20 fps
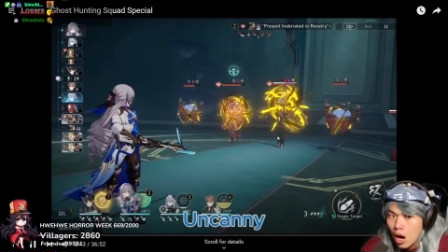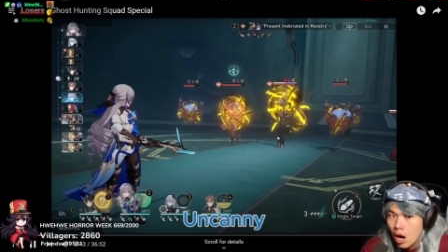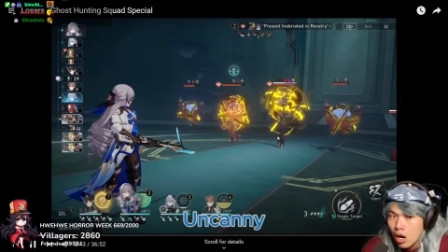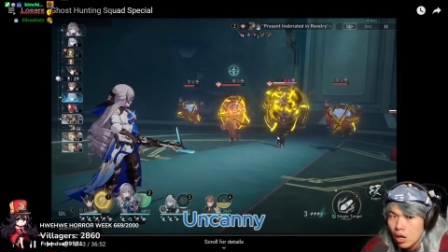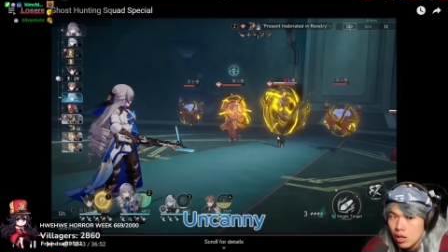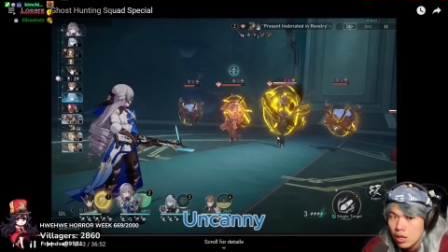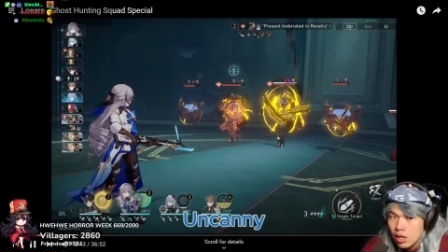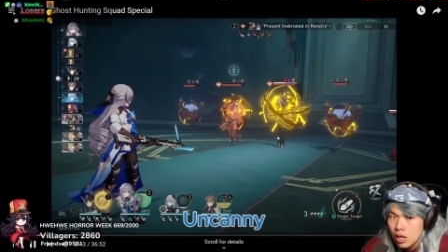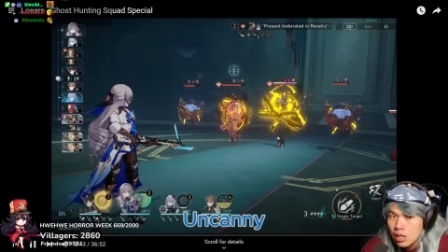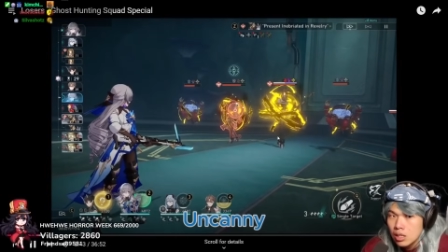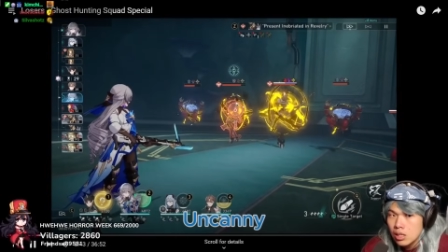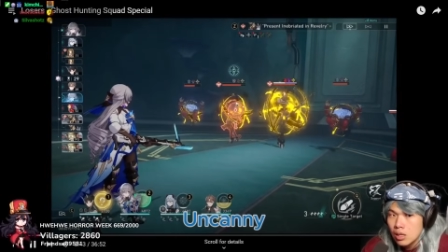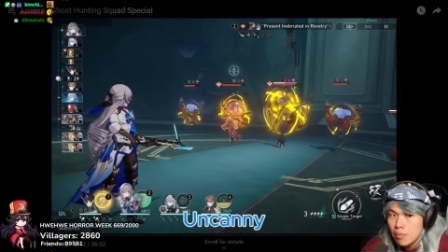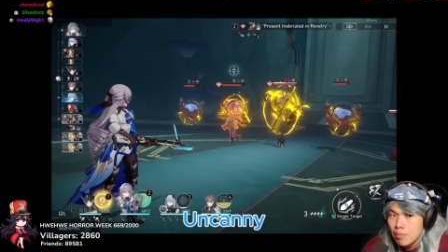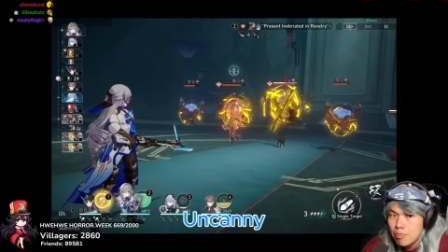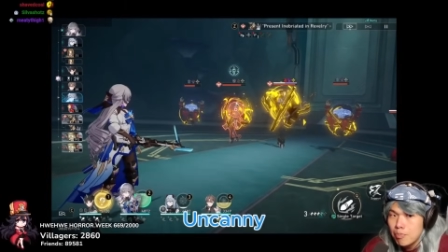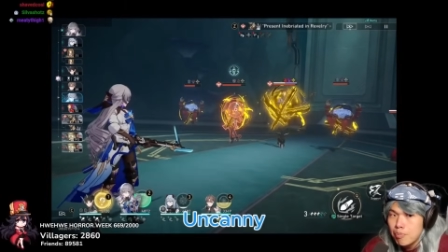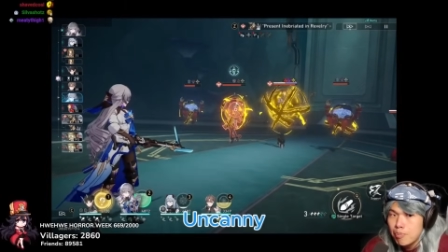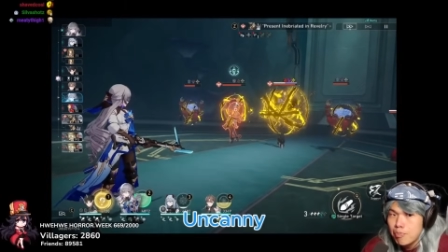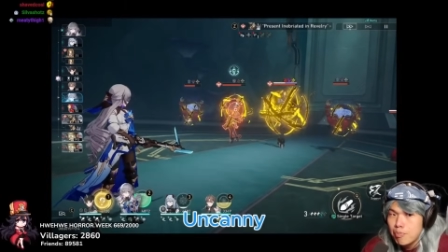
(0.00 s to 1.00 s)
are gonna
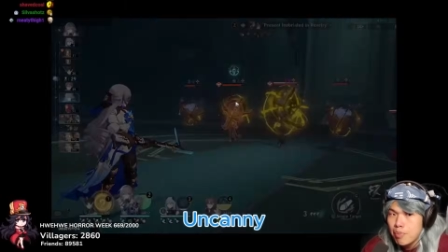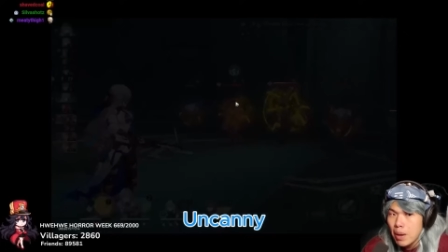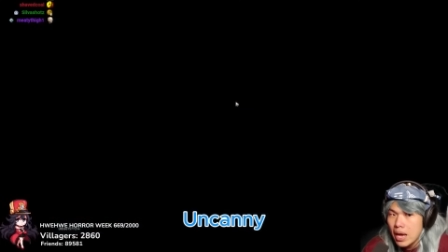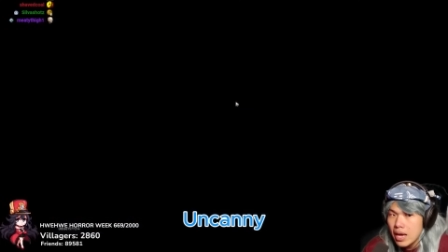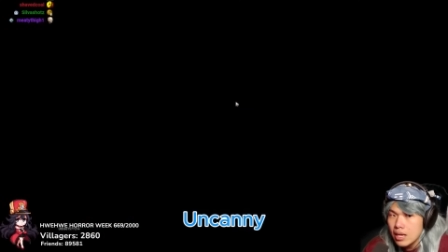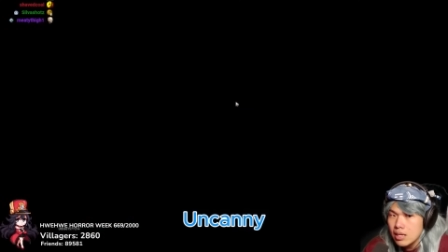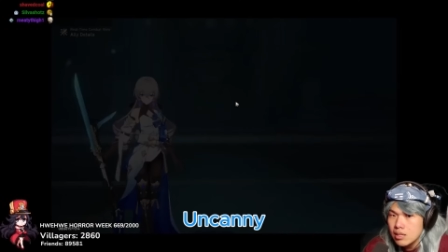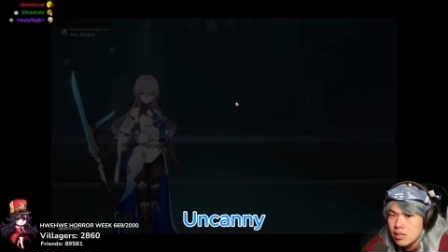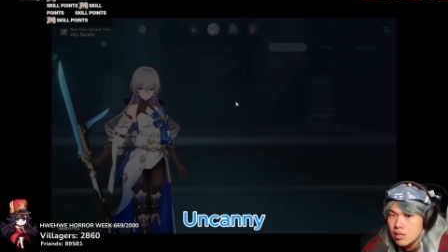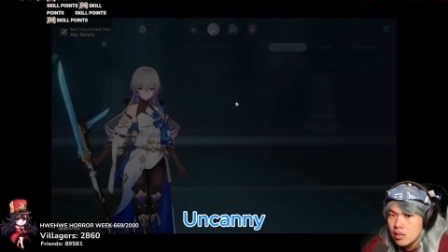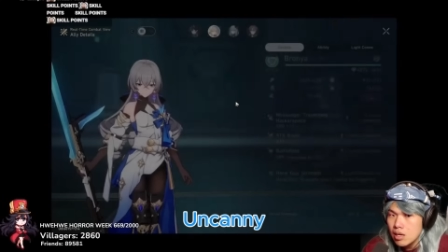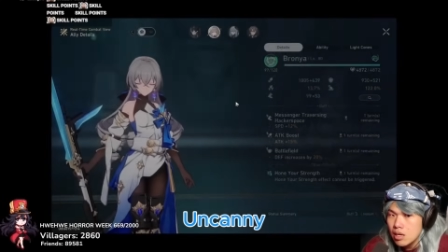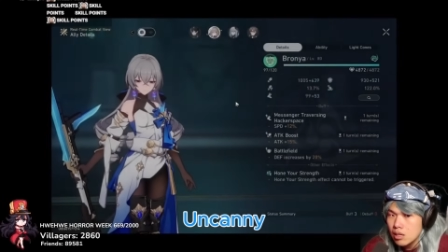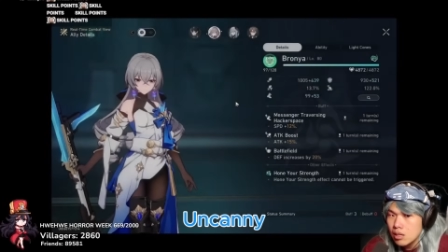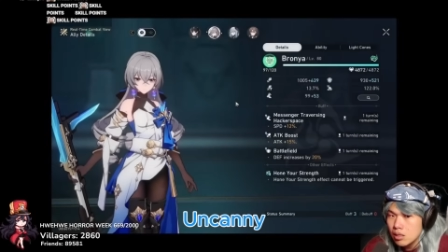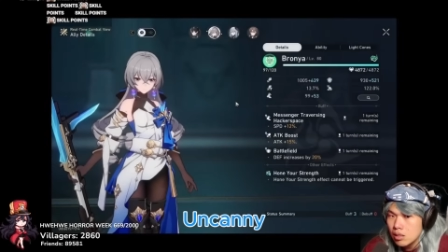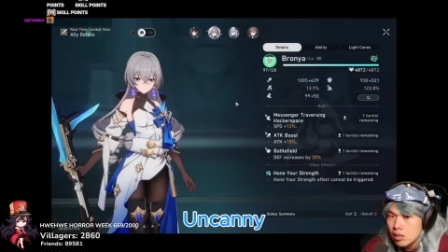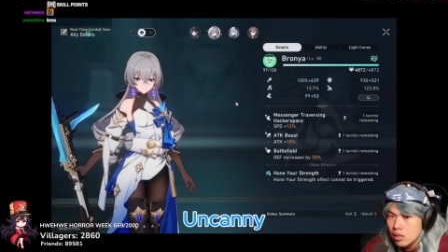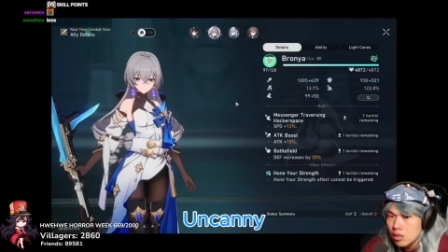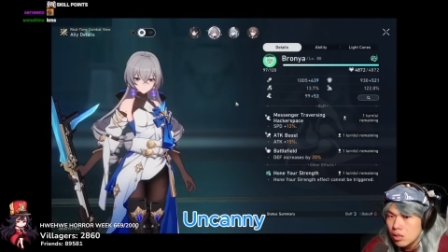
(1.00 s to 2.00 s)
basic.